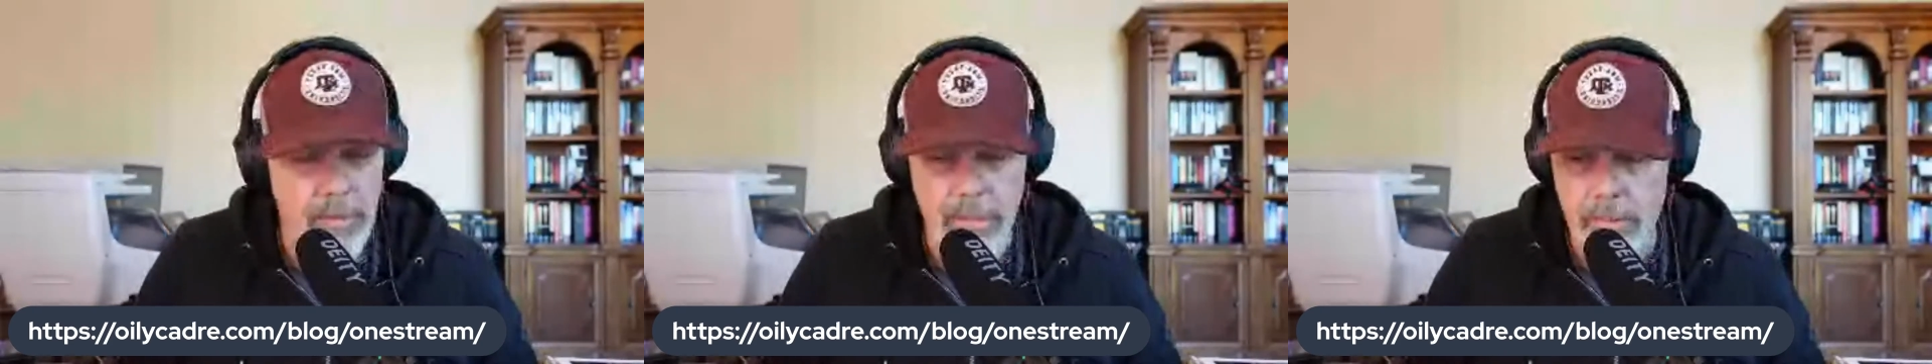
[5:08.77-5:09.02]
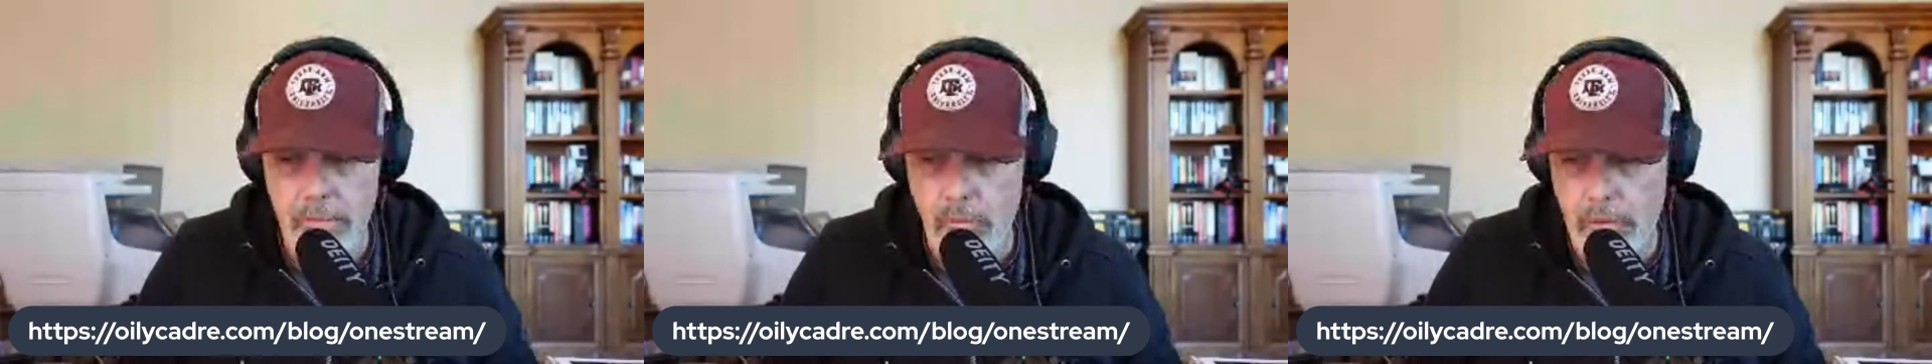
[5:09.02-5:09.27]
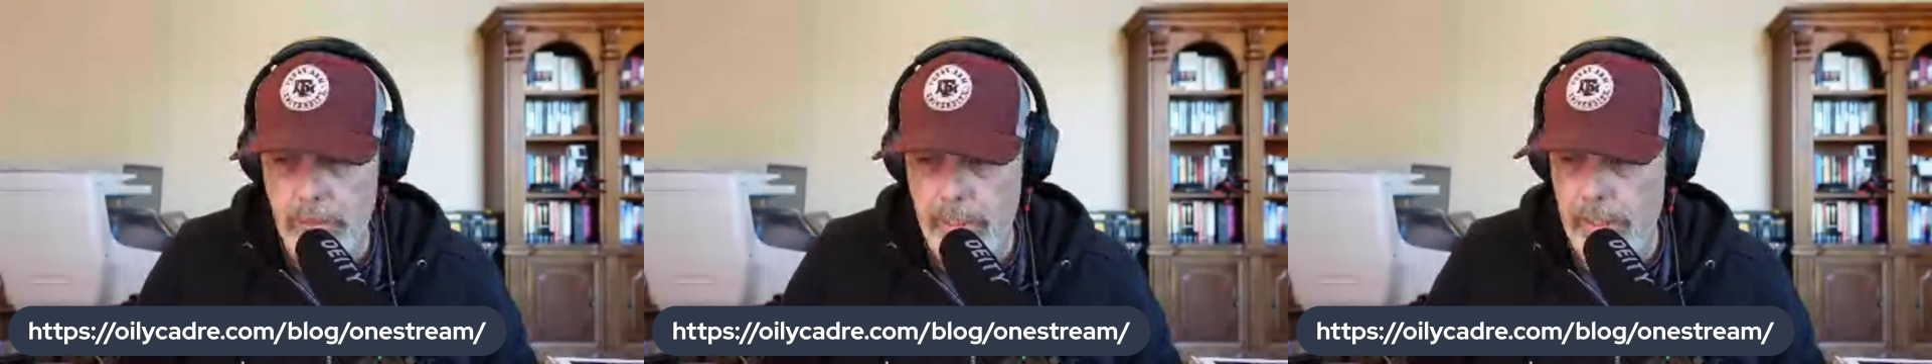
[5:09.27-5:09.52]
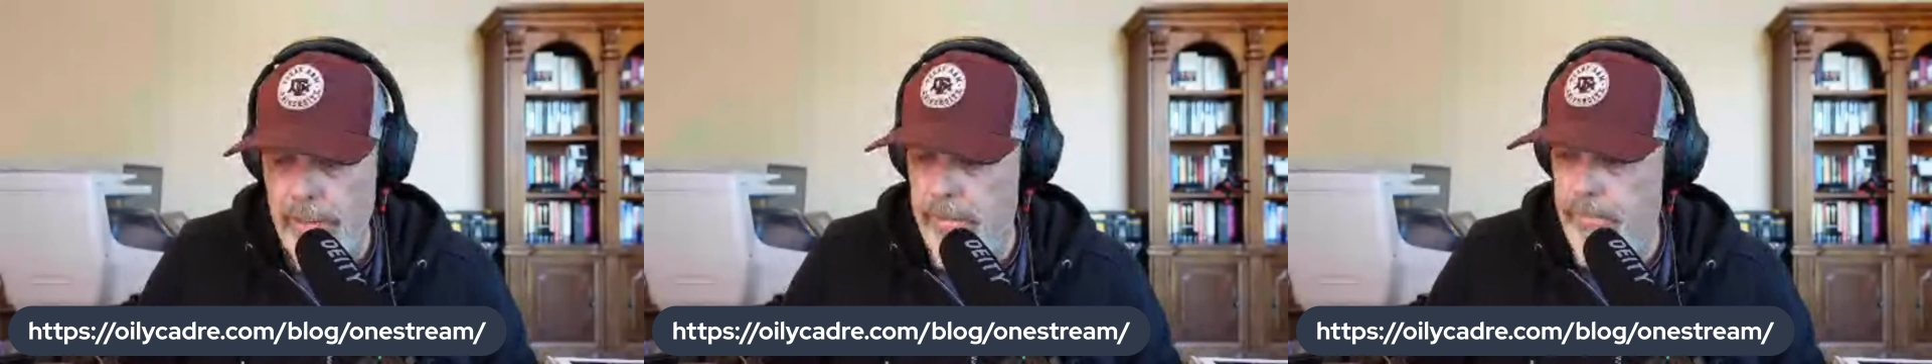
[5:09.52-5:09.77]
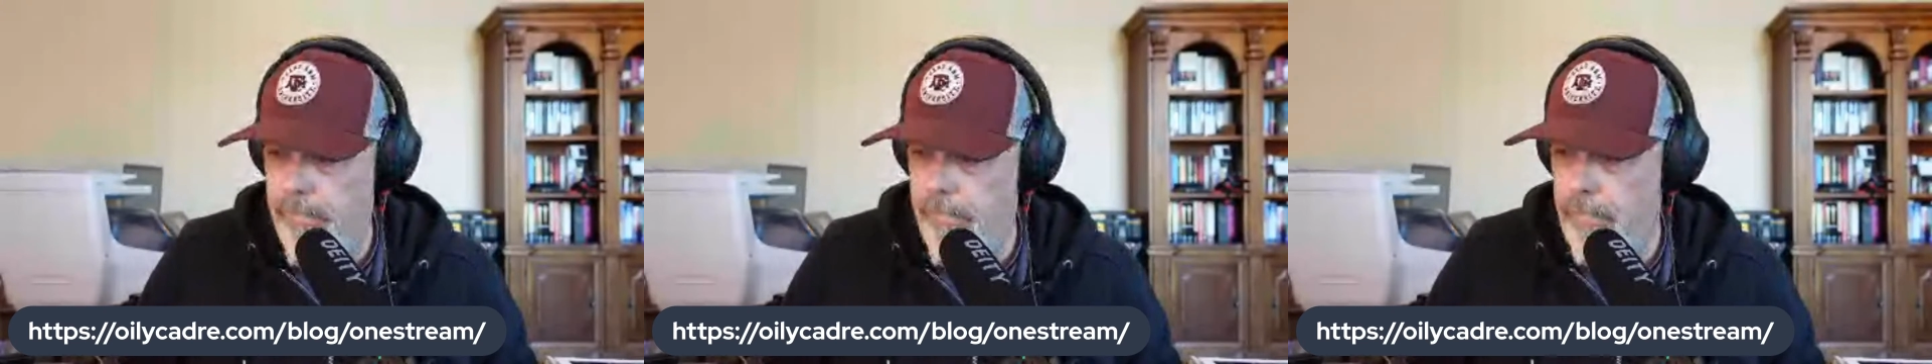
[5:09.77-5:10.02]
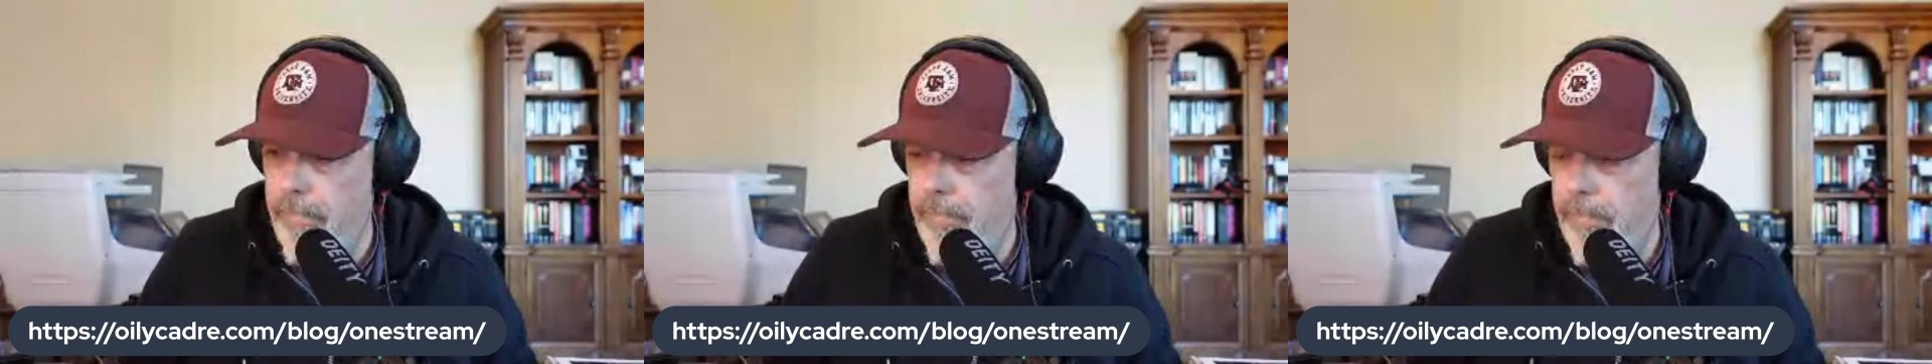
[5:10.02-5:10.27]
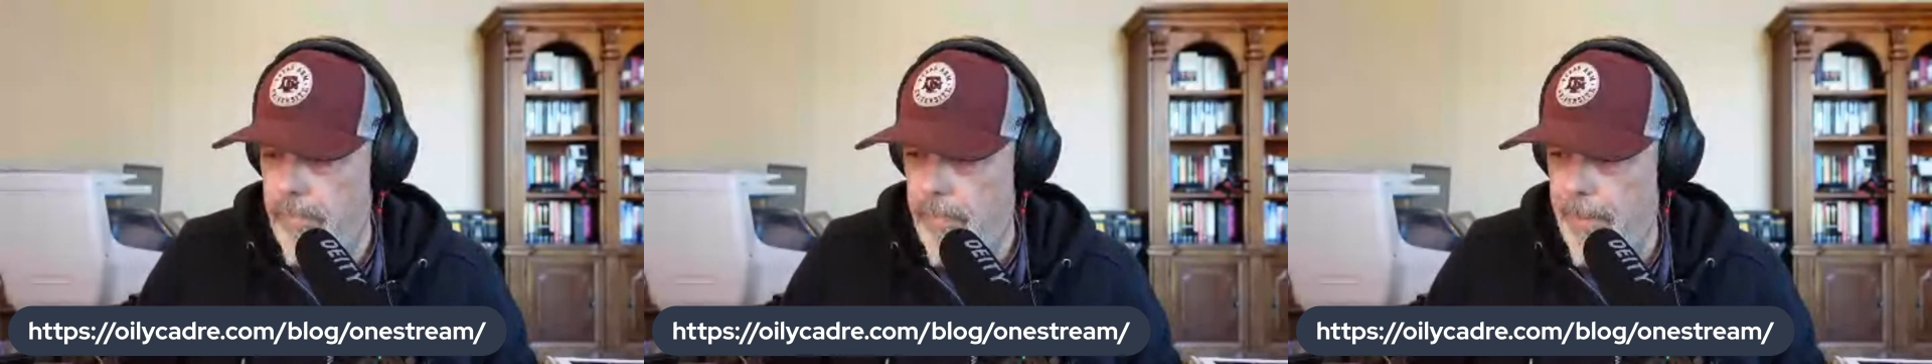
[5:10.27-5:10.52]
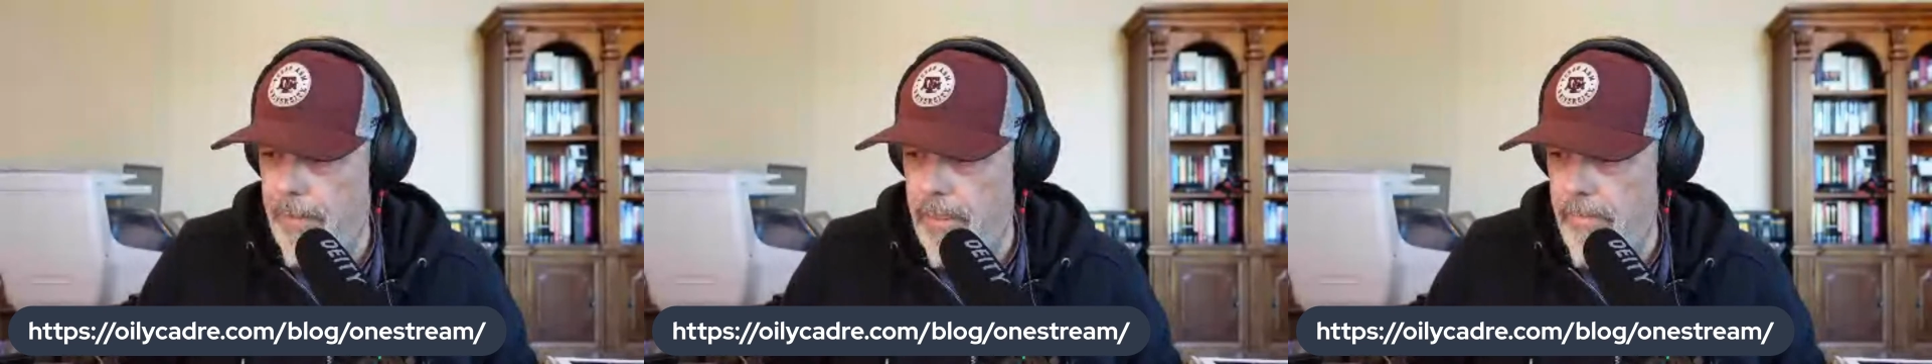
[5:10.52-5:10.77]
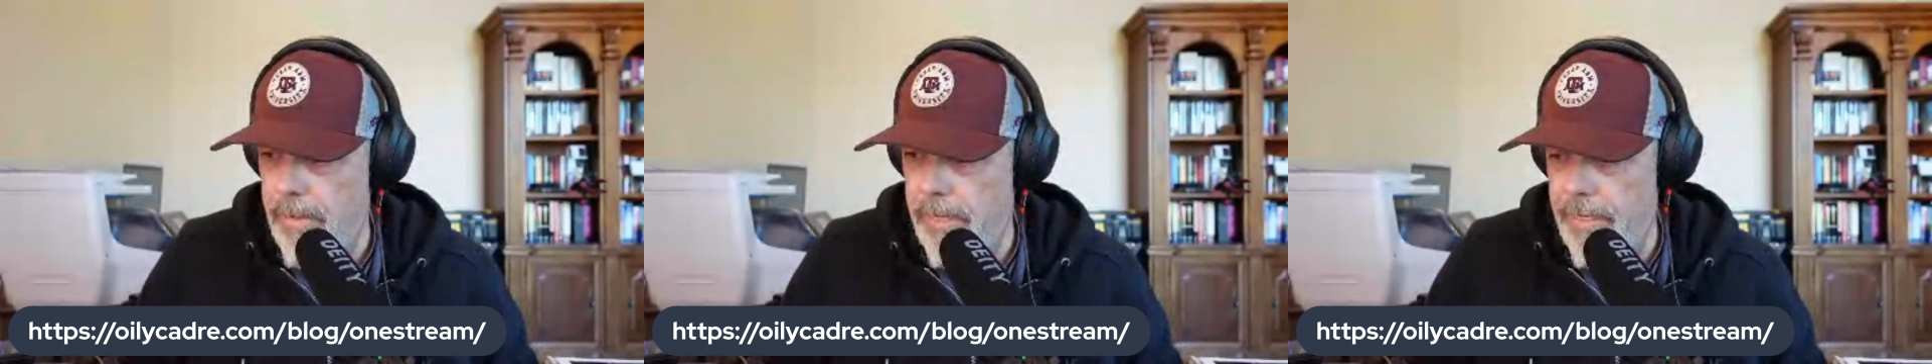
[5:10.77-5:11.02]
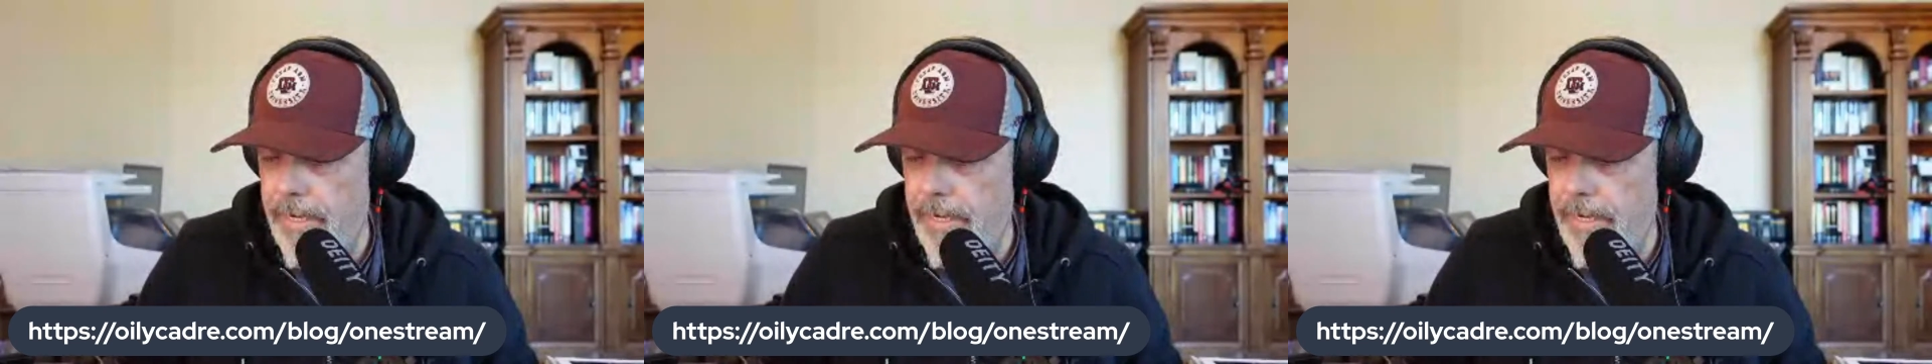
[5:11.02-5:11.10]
is working. You might